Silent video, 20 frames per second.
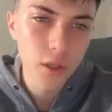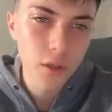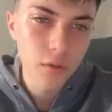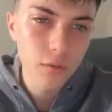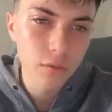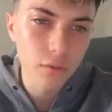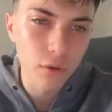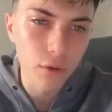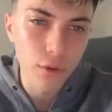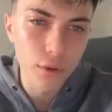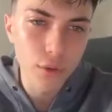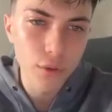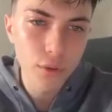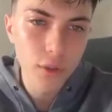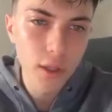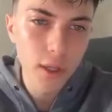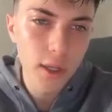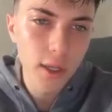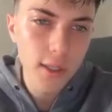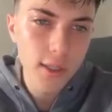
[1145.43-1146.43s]
for you
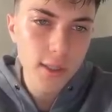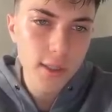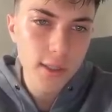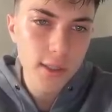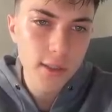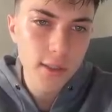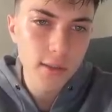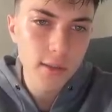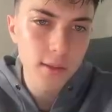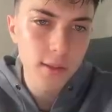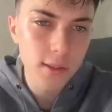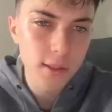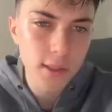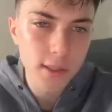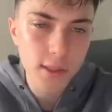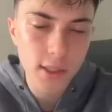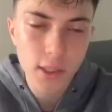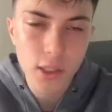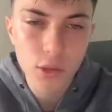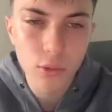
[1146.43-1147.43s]
guys, this
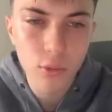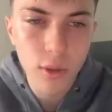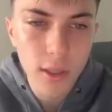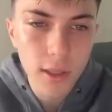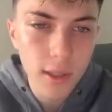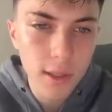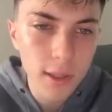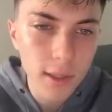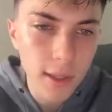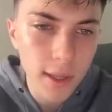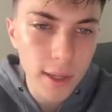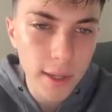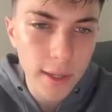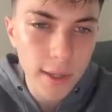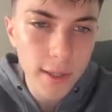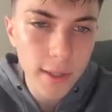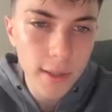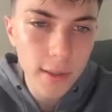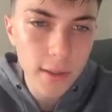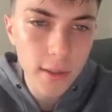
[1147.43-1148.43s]
is as well
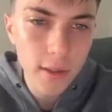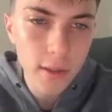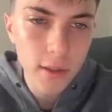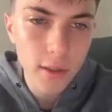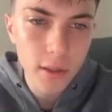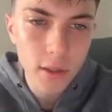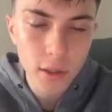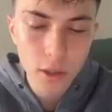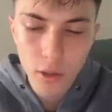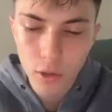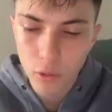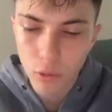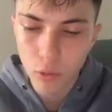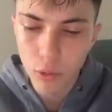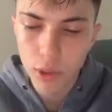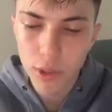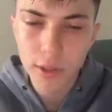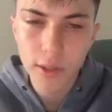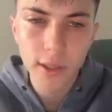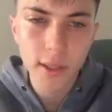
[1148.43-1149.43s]
aligning
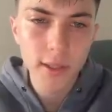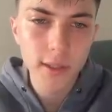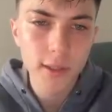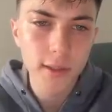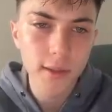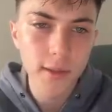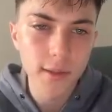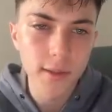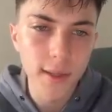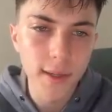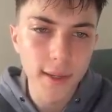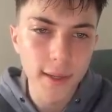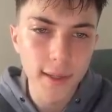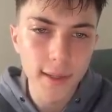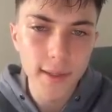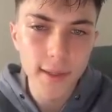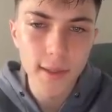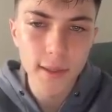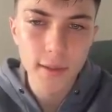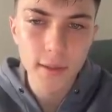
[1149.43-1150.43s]
with the
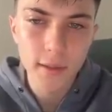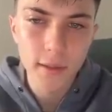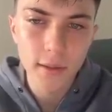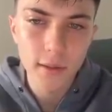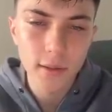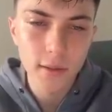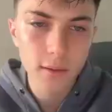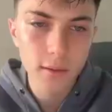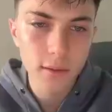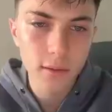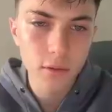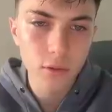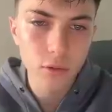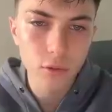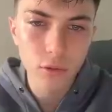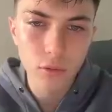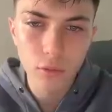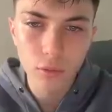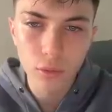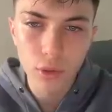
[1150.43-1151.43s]
daily,
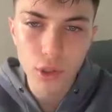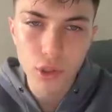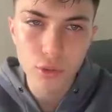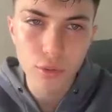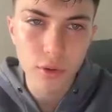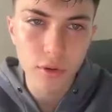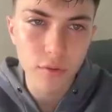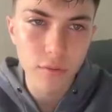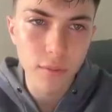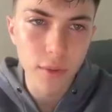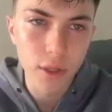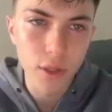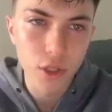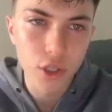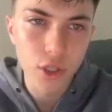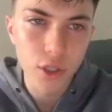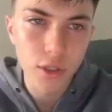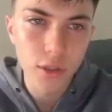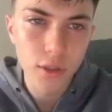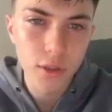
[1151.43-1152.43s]
which we have
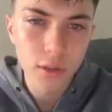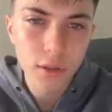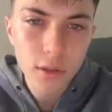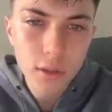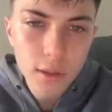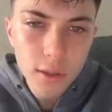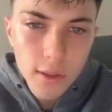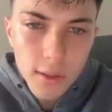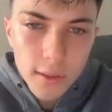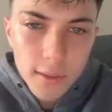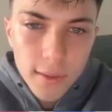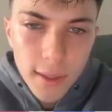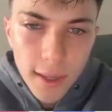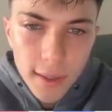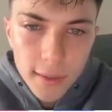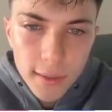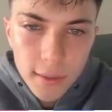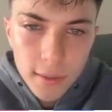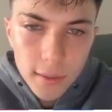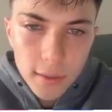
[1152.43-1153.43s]
mentioned, that